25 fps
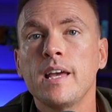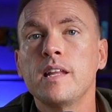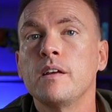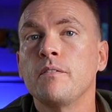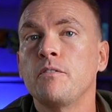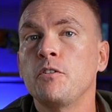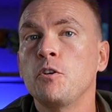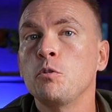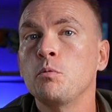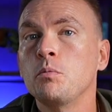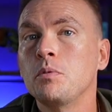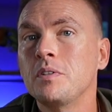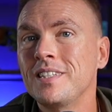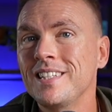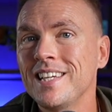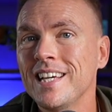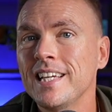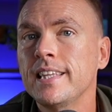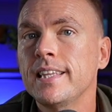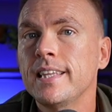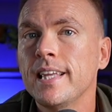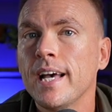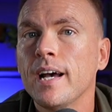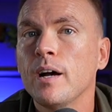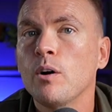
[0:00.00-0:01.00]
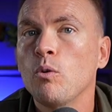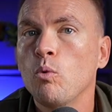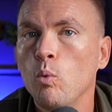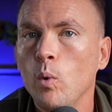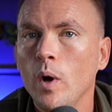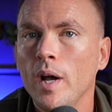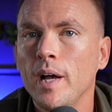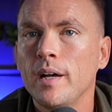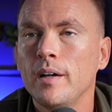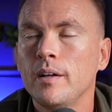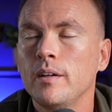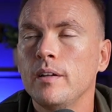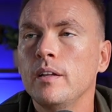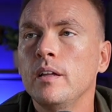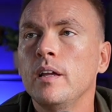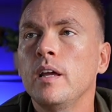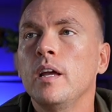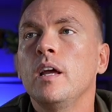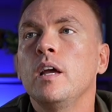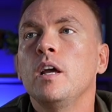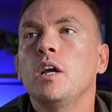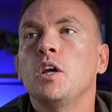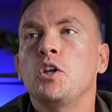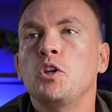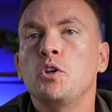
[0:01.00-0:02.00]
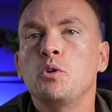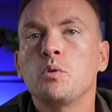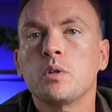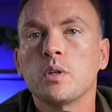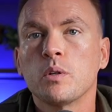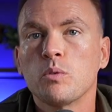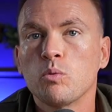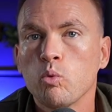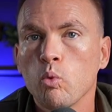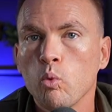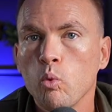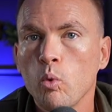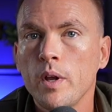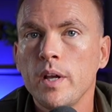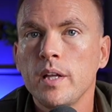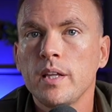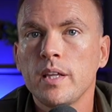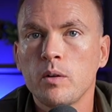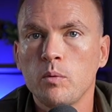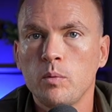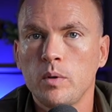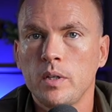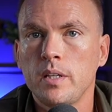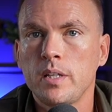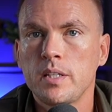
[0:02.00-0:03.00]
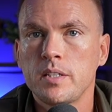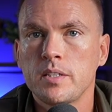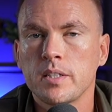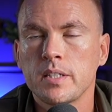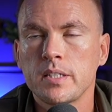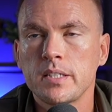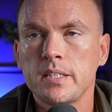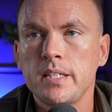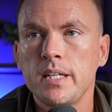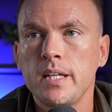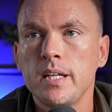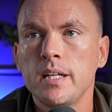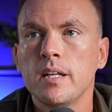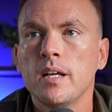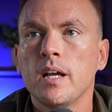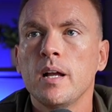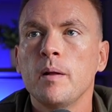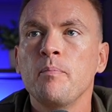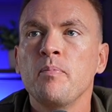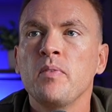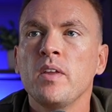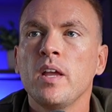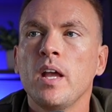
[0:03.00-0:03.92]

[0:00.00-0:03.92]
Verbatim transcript: And if you did that well, you could really, really succeed.